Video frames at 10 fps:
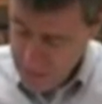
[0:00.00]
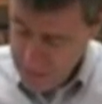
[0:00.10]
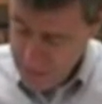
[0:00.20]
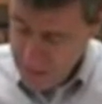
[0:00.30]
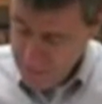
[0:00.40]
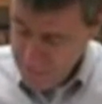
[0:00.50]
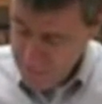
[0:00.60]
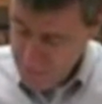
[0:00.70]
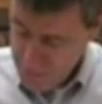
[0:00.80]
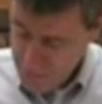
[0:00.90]
In light of the
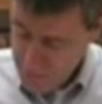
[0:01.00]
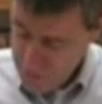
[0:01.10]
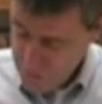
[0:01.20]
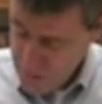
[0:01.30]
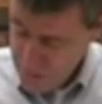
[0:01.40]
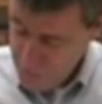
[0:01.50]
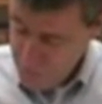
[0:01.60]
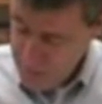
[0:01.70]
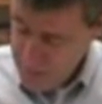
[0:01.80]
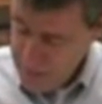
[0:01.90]
verses which follow,
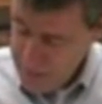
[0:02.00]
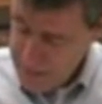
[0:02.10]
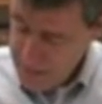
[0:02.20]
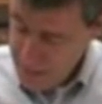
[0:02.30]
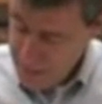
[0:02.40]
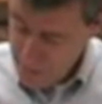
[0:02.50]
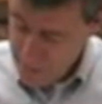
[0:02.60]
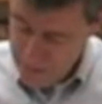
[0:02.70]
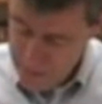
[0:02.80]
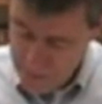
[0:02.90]
the meaning is not
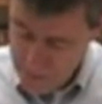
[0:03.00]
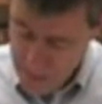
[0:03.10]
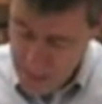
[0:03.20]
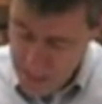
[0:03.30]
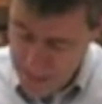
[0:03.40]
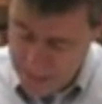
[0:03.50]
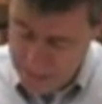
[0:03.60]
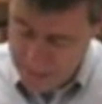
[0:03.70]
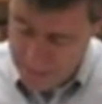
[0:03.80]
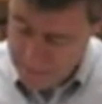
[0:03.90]
only that
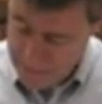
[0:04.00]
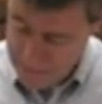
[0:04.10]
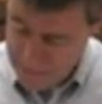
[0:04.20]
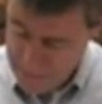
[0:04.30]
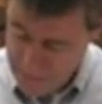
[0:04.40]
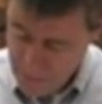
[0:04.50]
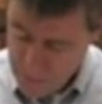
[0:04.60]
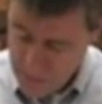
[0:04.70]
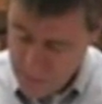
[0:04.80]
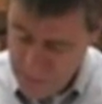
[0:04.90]
man
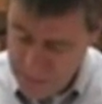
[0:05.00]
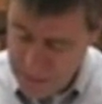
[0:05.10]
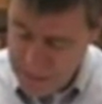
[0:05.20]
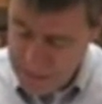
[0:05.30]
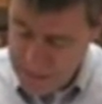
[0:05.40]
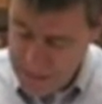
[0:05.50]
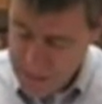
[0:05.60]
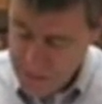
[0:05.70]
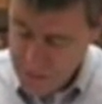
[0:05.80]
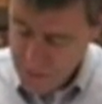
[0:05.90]
was completely
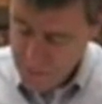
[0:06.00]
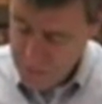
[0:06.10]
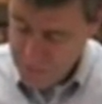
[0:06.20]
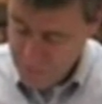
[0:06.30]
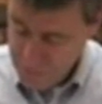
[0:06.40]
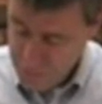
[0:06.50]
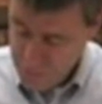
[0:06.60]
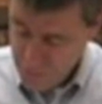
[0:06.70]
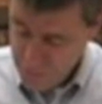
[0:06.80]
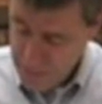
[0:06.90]
destitute of any
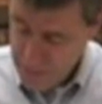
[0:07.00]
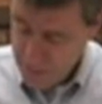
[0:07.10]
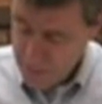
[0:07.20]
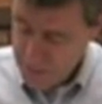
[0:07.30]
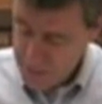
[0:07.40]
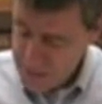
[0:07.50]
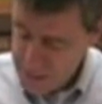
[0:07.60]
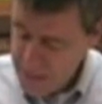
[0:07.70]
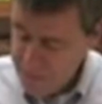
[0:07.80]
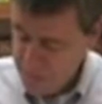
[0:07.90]
virtue or power to
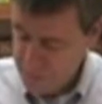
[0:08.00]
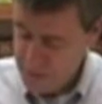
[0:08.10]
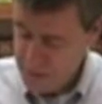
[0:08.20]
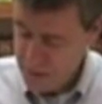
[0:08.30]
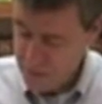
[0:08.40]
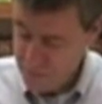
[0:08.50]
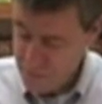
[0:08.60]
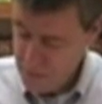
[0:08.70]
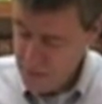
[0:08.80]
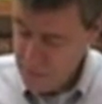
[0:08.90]
save himself,
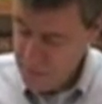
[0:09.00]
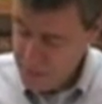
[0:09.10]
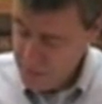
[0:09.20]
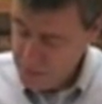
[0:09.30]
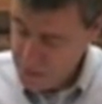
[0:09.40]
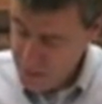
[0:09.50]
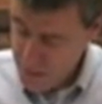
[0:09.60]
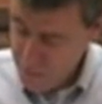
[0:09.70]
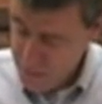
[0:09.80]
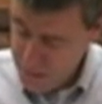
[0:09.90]
but there was
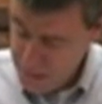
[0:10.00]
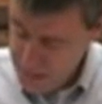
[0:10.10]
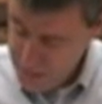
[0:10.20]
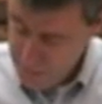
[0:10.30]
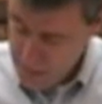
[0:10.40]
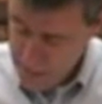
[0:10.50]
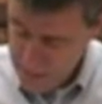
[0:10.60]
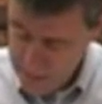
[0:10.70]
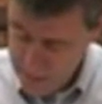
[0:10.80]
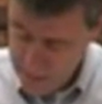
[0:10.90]
nothing in
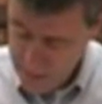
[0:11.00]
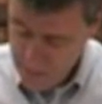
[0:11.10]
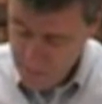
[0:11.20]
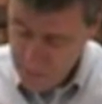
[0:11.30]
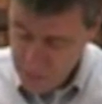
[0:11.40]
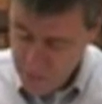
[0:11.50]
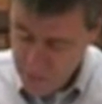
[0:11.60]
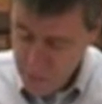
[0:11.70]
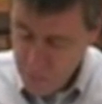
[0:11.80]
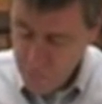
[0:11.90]
man which could
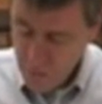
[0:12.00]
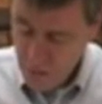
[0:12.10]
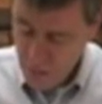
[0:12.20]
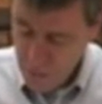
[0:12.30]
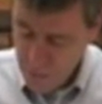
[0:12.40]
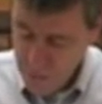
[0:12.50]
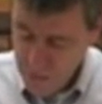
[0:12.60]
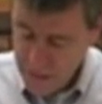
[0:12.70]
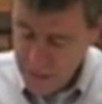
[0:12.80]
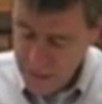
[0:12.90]
move a
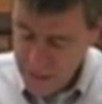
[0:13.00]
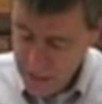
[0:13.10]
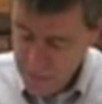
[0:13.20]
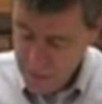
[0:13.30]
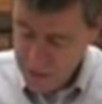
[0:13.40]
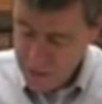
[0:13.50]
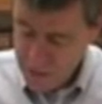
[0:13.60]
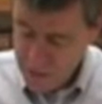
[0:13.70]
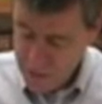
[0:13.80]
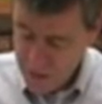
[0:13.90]
holy and
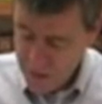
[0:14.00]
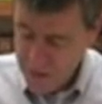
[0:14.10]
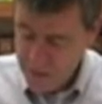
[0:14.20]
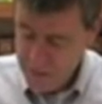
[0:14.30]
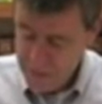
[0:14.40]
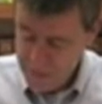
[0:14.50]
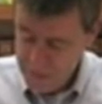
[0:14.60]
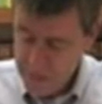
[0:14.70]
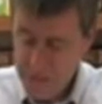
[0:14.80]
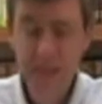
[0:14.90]
righteous God
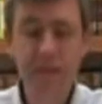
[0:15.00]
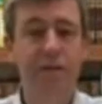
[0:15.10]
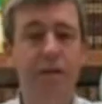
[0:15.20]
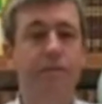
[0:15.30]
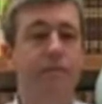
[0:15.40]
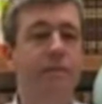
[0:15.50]
to save him.